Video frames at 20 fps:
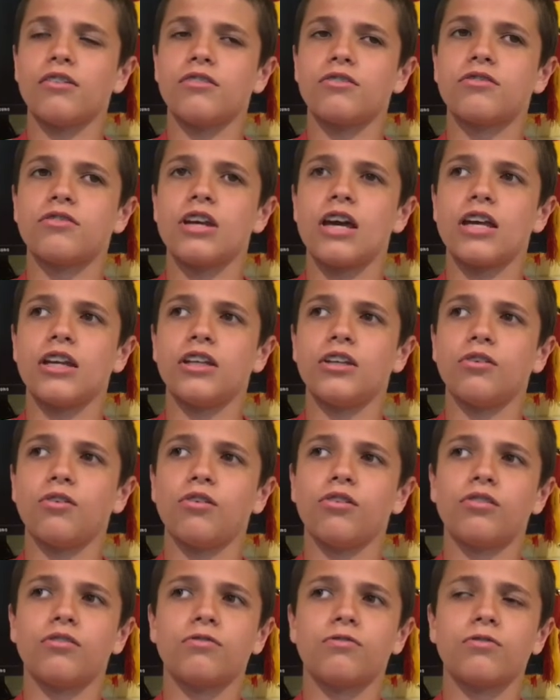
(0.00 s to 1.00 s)
any
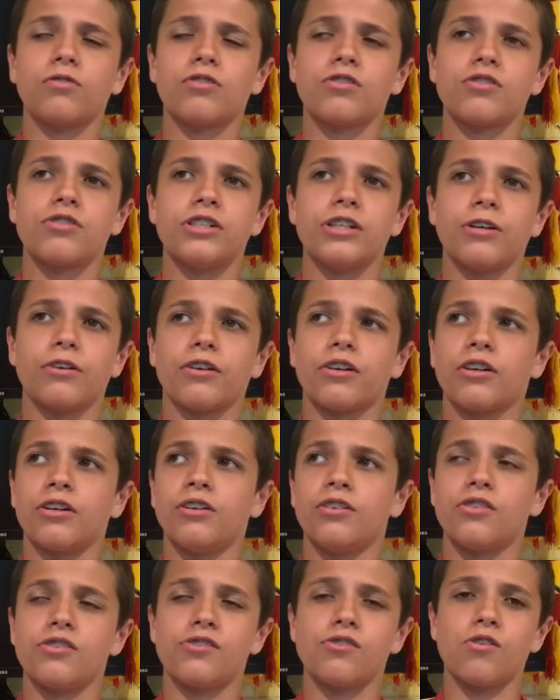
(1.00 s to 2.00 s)
old first year
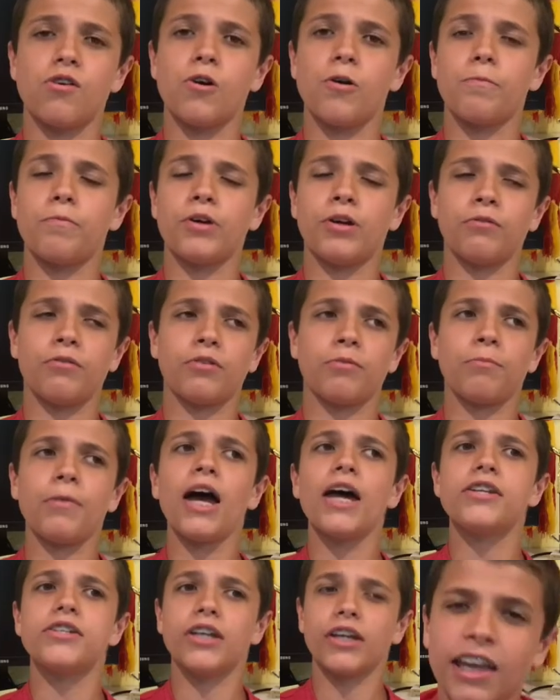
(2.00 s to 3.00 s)
can just open with
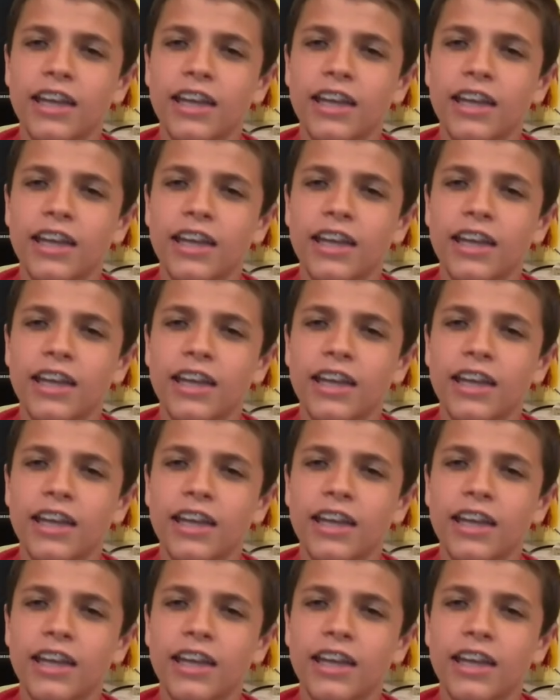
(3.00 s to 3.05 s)
magic?